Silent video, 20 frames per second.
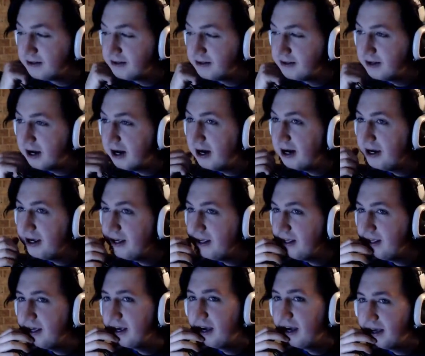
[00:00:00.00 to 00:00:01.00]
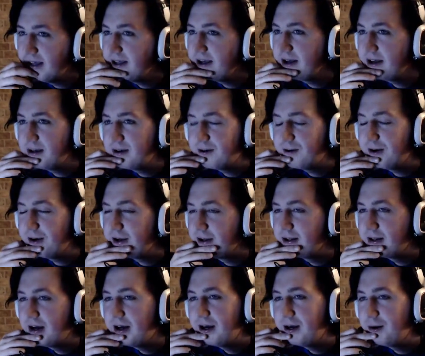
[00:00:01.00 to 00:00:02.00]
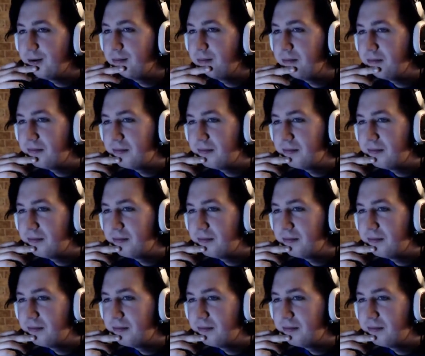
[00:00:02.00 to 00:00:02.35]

I agree. I hope